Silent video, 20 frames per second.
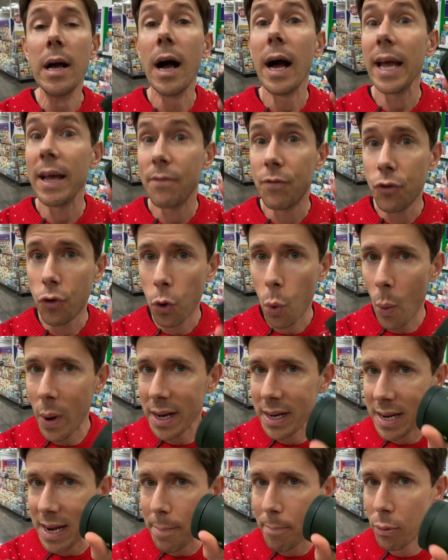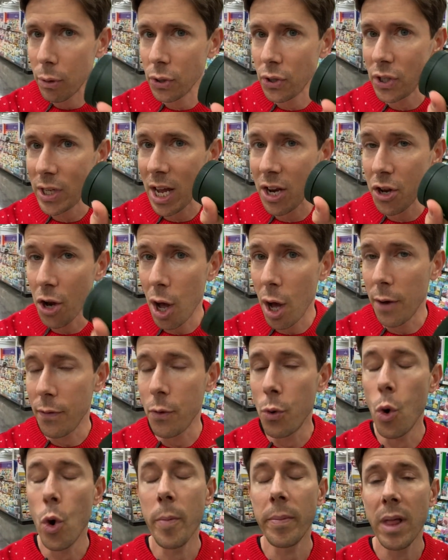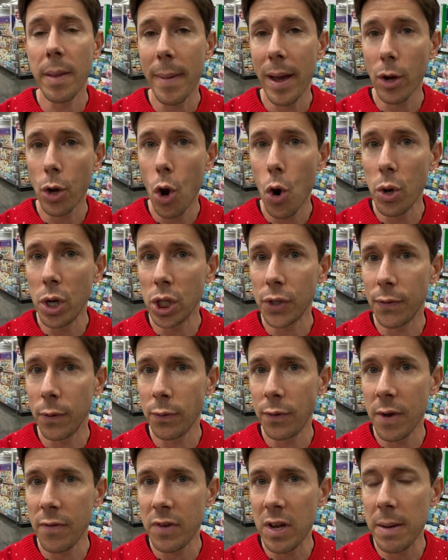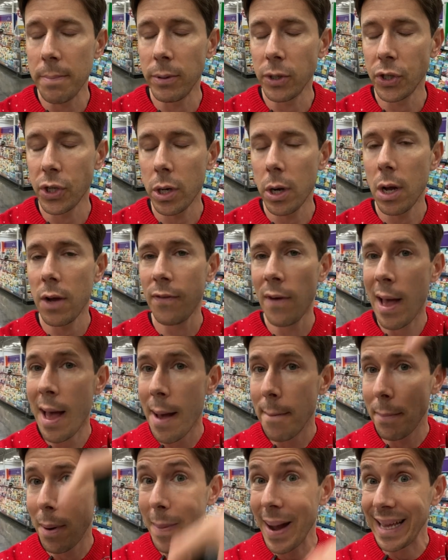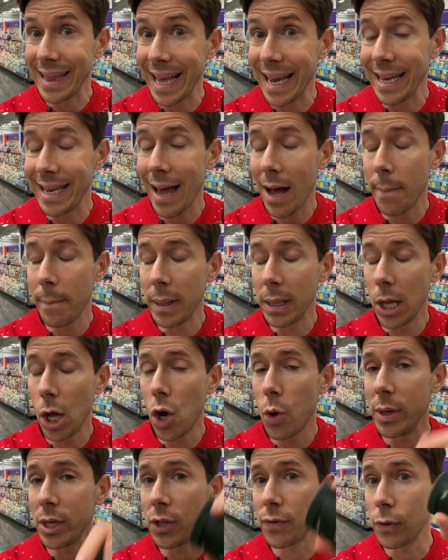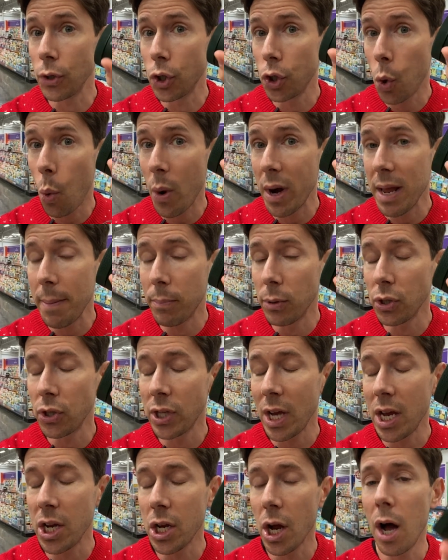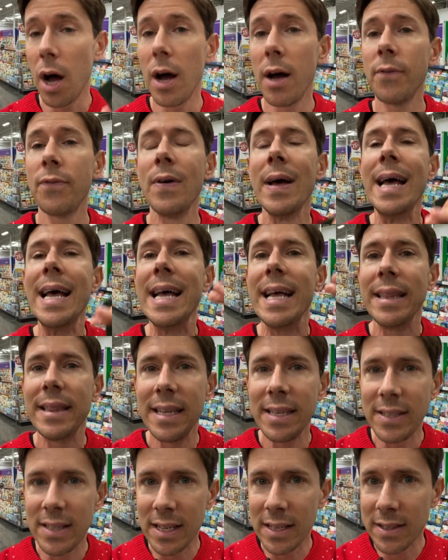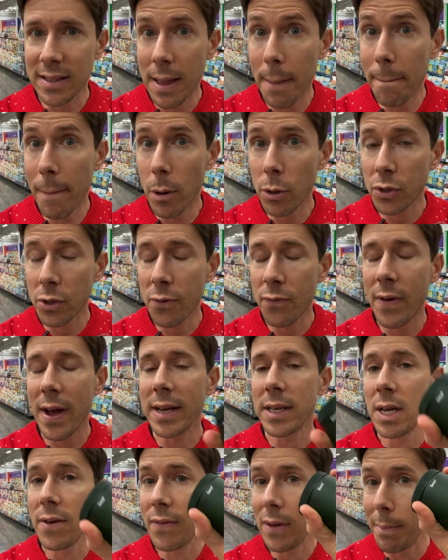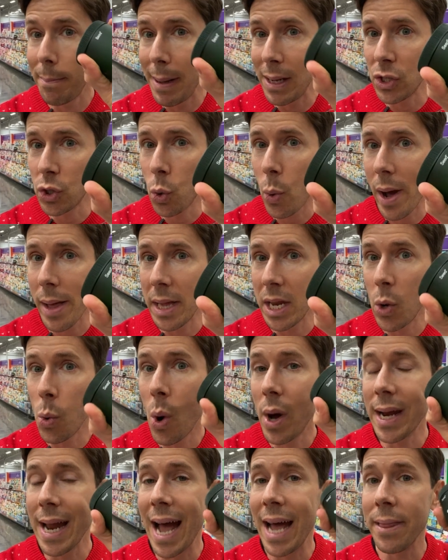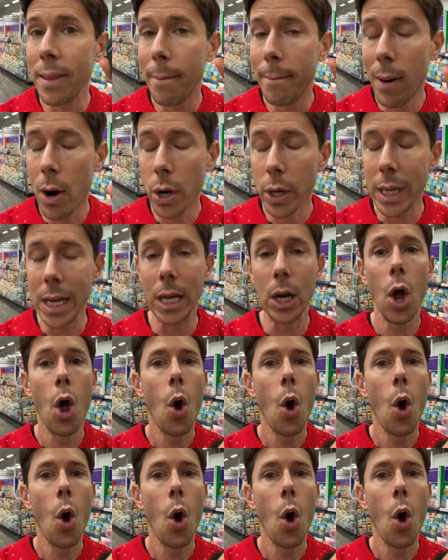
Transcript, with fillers: I have twenty percent off. Normally my code is for fifteen percent off, but my link down below is for twenty percent off. This is the most effective and best quality one on the market.